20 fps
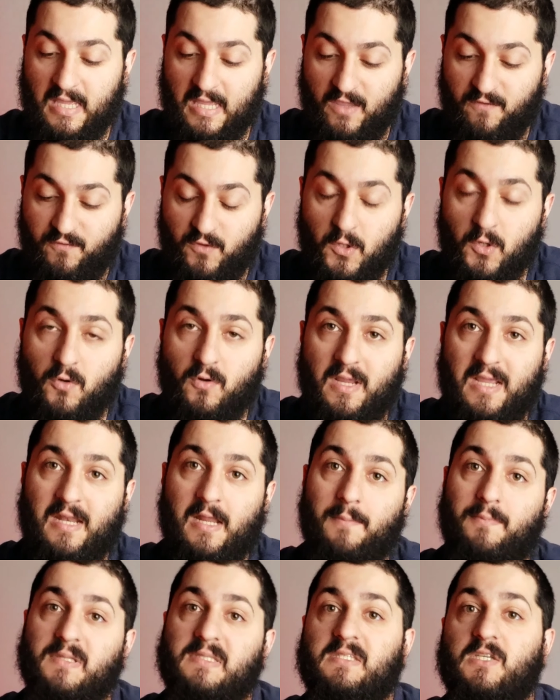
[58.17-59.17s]
If you're in
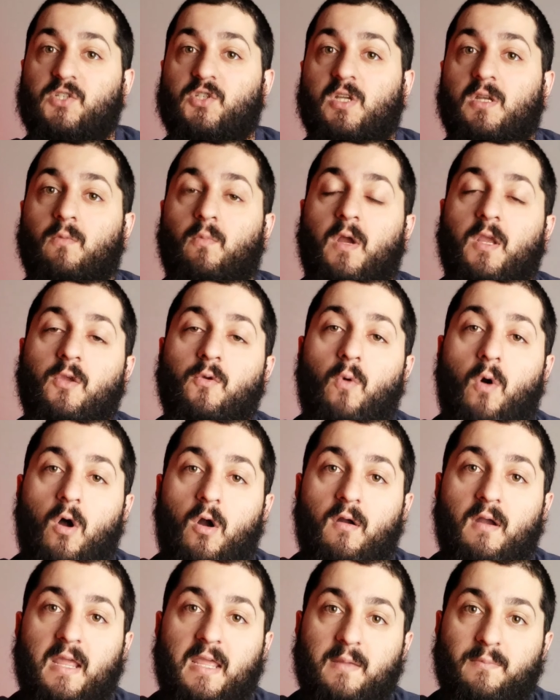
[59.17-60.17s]
a position where you
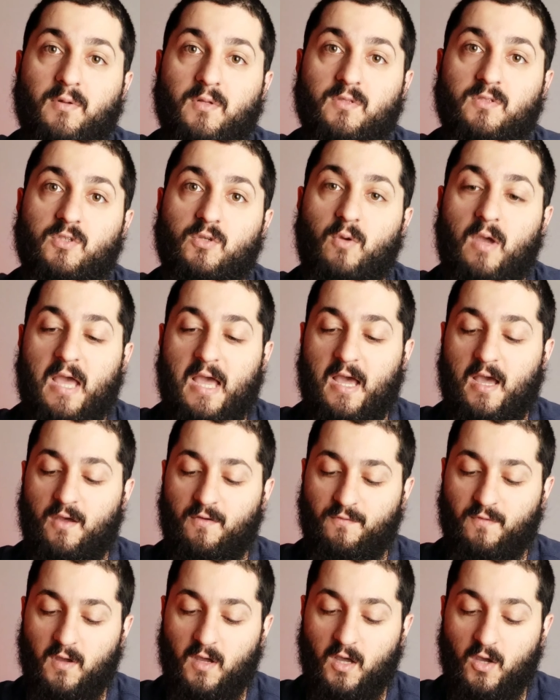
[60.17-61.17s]
are able to
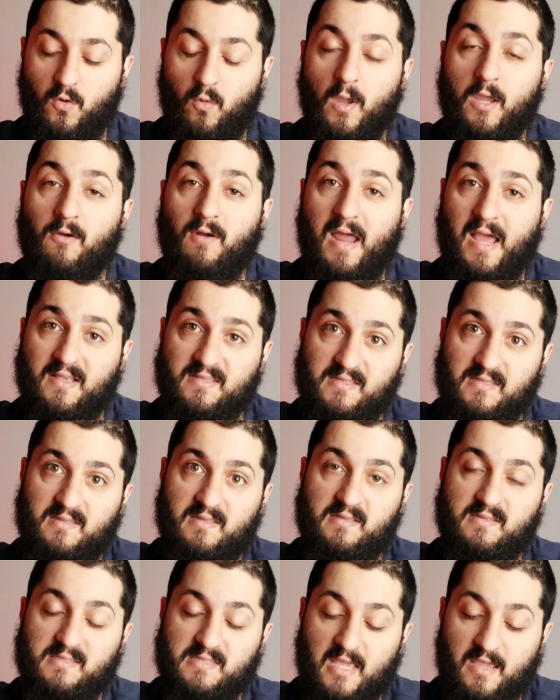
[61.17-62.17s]
have uh, quicker access
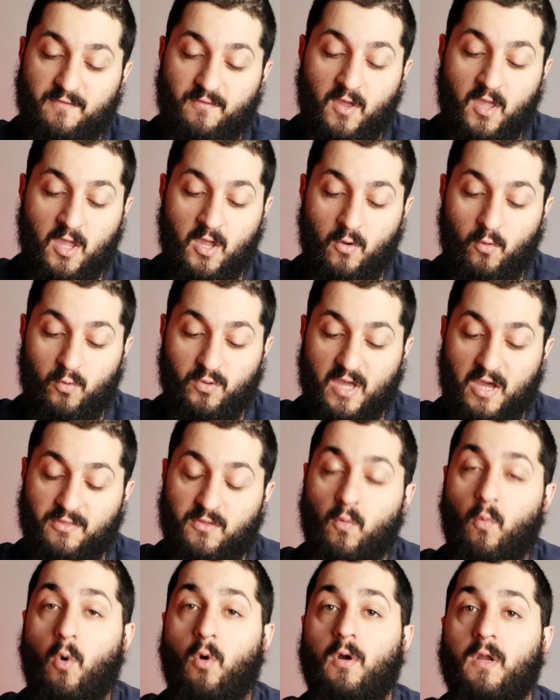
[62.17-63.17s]
to the safe without
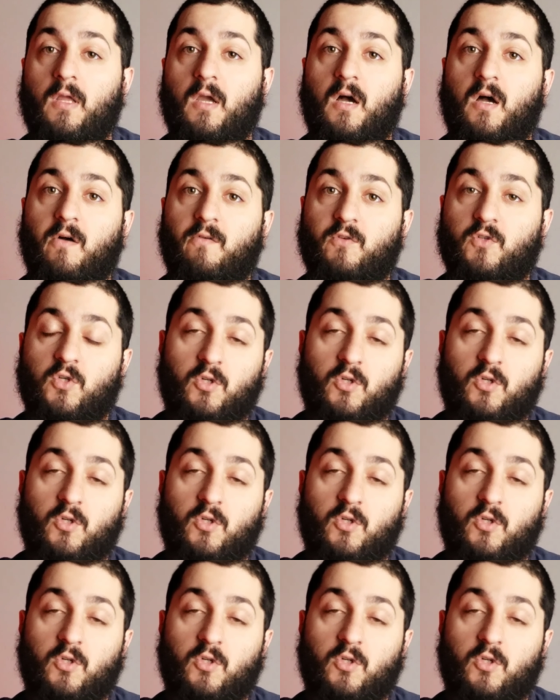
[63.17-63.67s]
the worry of